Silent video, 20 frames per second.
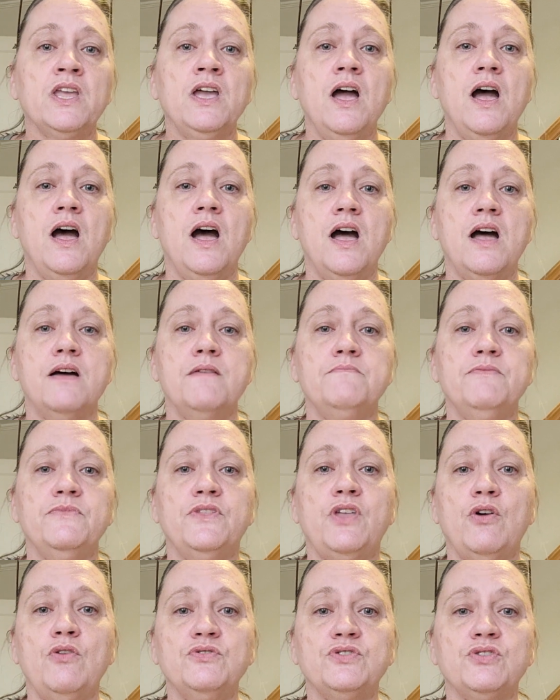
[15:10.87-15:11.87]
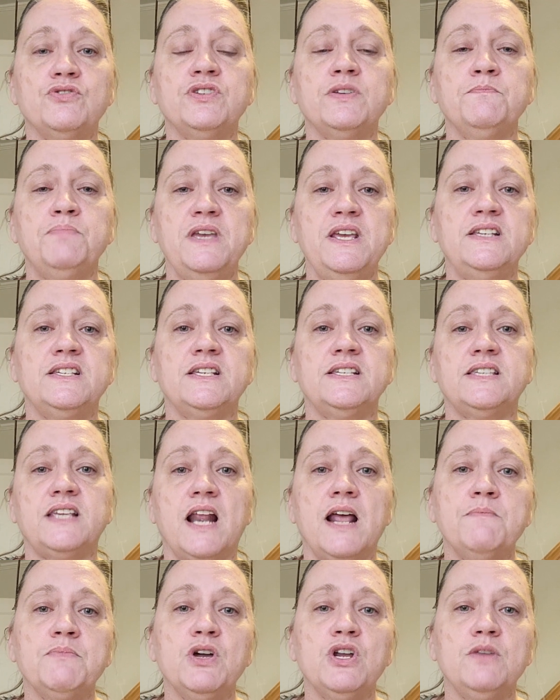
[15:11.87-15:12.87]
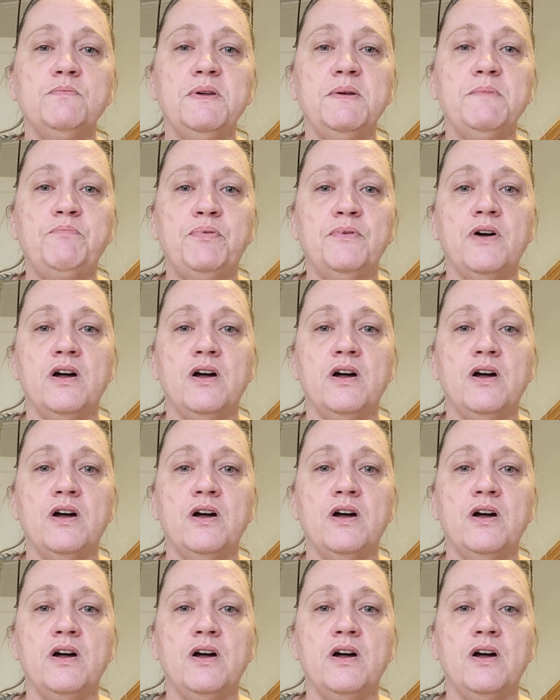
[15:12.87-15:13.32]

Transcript: Those are some pieces that I'm going to be